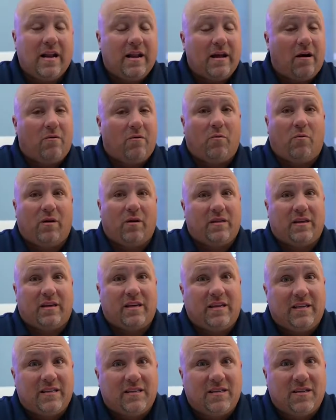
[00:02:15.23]
Now, one of the
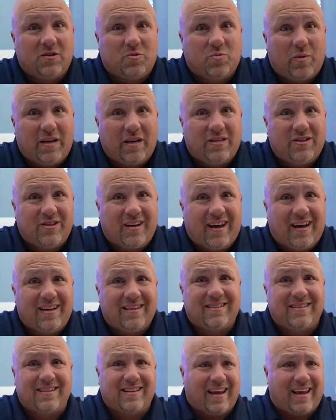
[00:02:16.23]
easiest ways, you
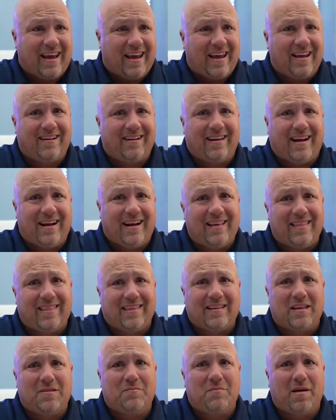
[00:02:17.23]
guys, to handle
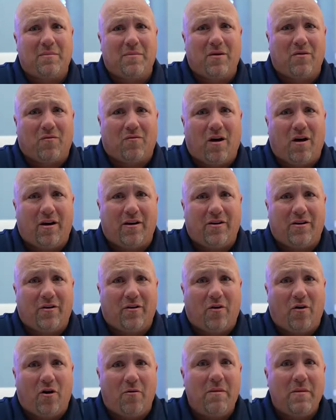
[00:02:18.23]
anything that may be wrong in your
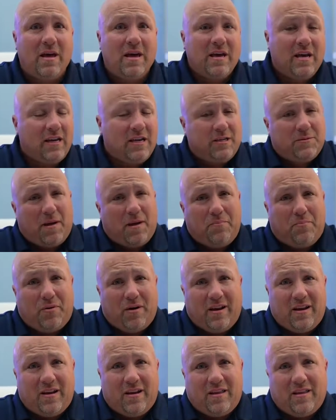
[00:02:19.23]
home is by
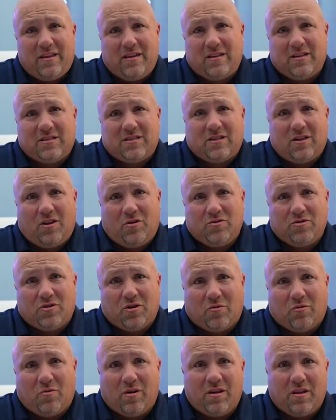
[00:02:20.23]
putting in the
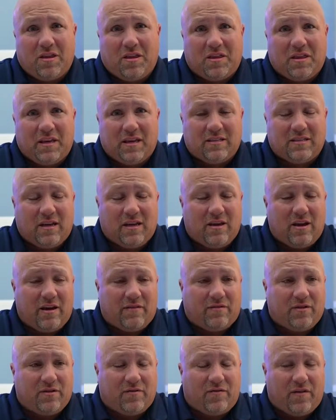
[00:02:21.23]
disclosure. One of the things that you
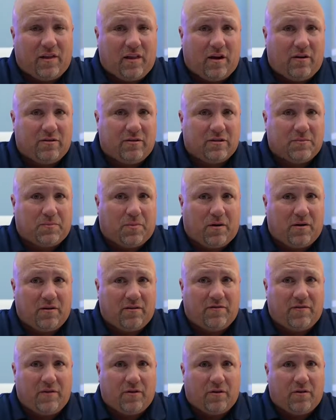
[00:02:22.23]
have to fill out as a part
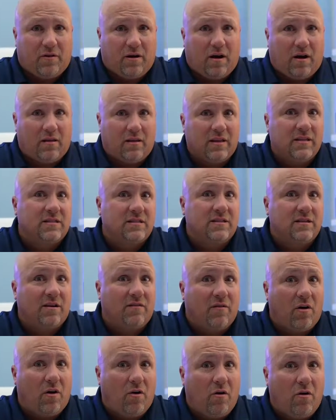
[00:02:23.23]
of your listing
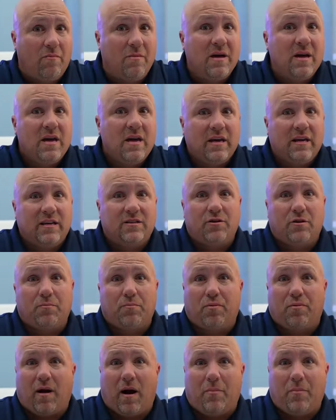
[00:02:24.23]
of a home is your
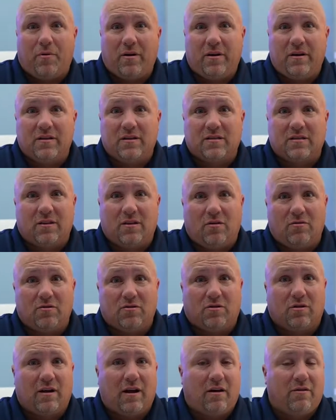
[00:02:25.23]
property
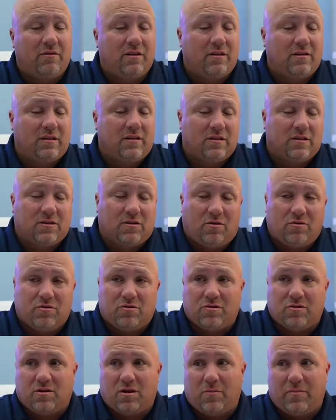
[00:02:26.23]
disclosure. Now, the
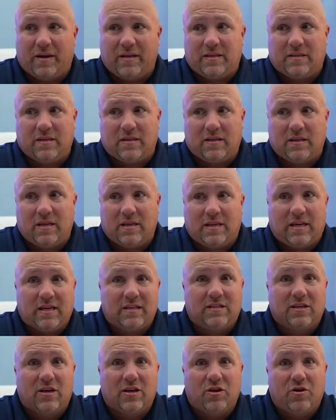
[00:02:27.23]
disclosures are basically
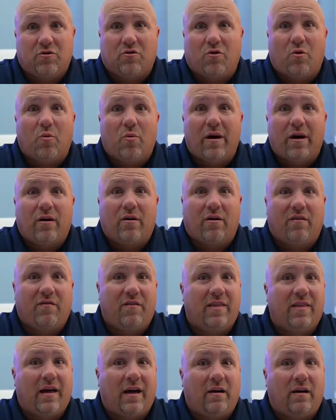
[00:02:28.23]
things that you're aware of
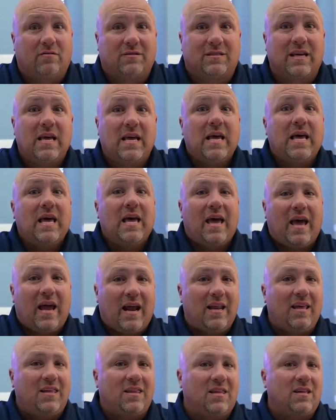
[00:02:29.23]
at the house.
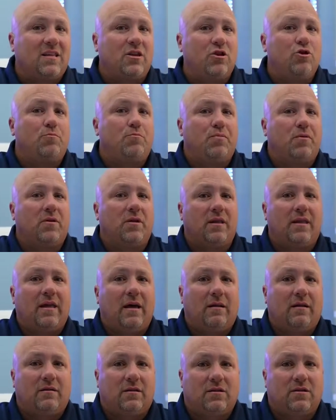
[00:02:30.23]
Anything that you put in
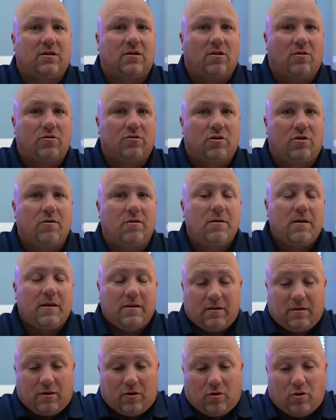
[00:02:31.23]
that disclosure
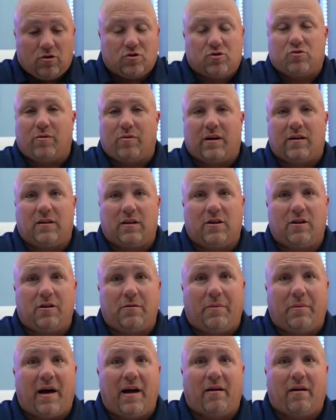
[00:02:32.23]
goes directly to
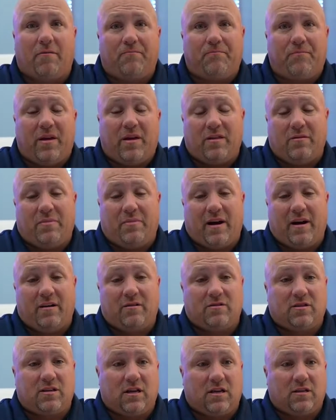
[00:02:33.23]
the buyer, and the
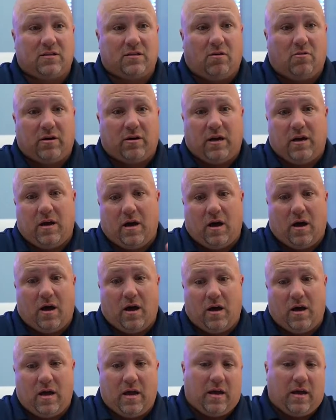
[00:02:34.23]
buyer says, okay,
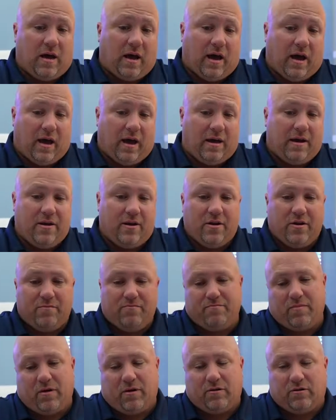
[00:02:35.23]
hey, I
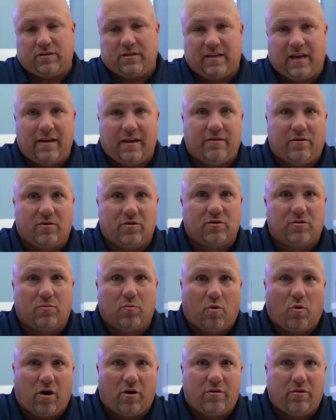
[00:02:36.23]
understand there's
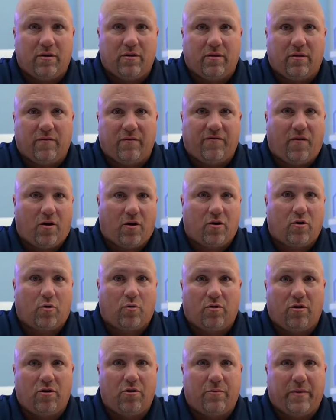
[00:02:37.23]
water in the far
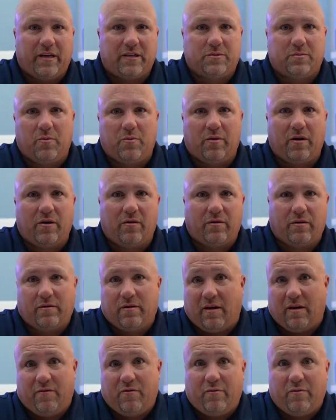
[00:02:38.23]
corner of the basement when
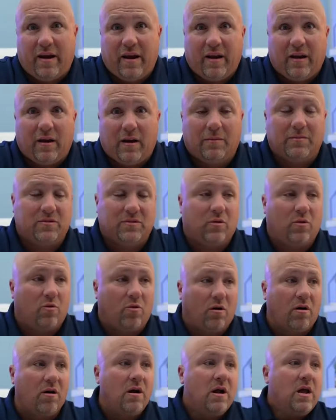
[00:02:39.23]
heavy rain comes,
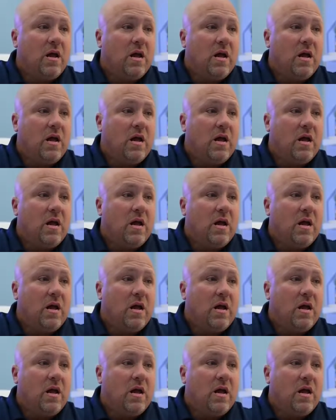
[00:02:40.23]
or